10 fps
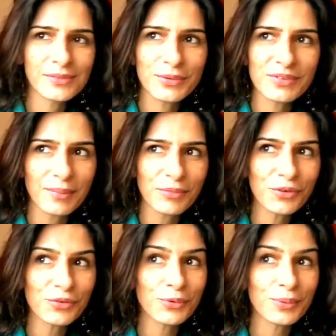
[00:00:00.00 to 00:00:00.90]
you know
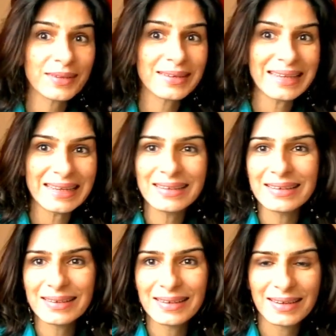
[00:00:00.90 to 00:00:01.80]
something to do with the
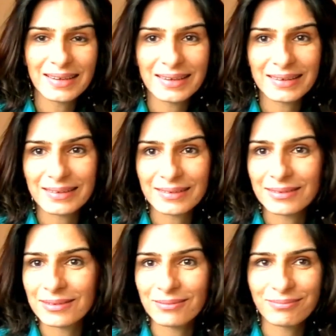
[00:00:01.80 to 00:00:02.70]
legal
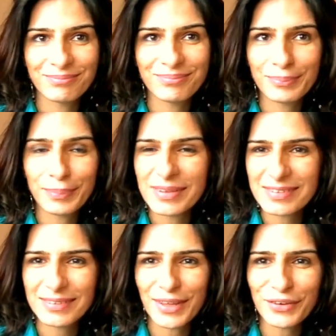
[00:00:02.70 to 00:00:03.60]
um,
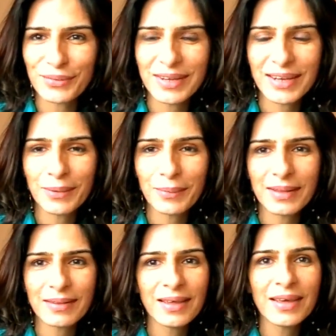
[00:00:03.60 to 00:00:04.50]
person that you're dealing
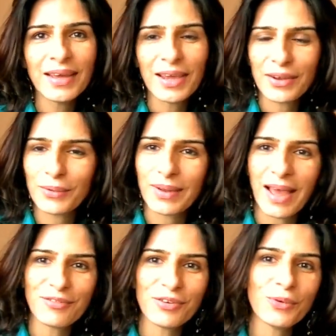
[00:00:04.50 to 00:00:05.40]
with. It could
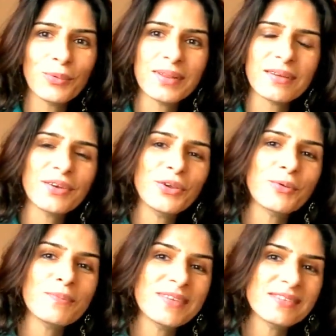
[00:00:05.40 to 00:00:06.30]
have to do with a
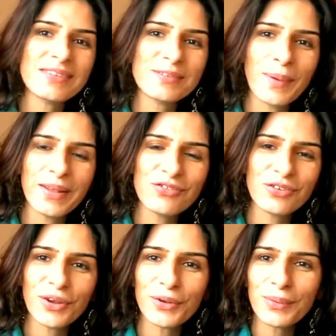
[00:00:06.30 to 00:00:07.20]
new business
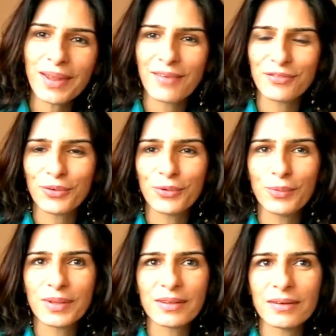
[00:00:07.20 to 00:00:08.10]
venture. It could have to do
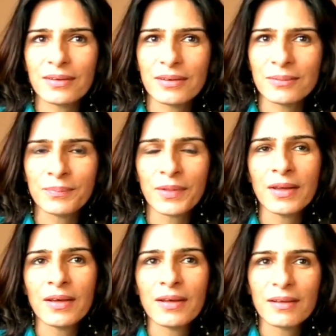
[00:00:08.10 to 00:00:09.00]
with a,
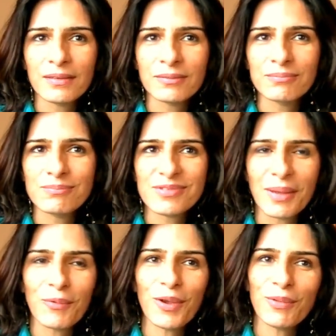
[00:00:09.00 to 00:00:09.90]

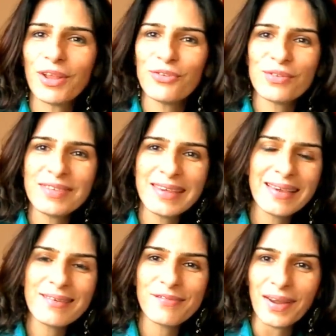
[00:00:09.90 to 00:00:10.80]
some way that you're
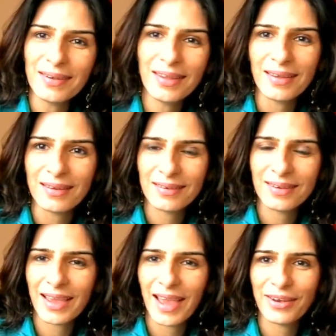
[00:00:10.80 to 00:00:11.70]
seeking funding
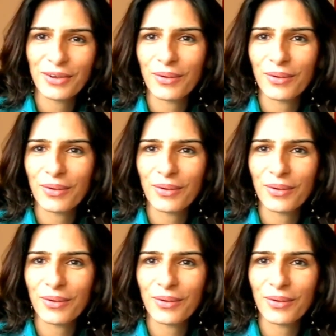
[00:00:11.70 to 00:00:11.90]
and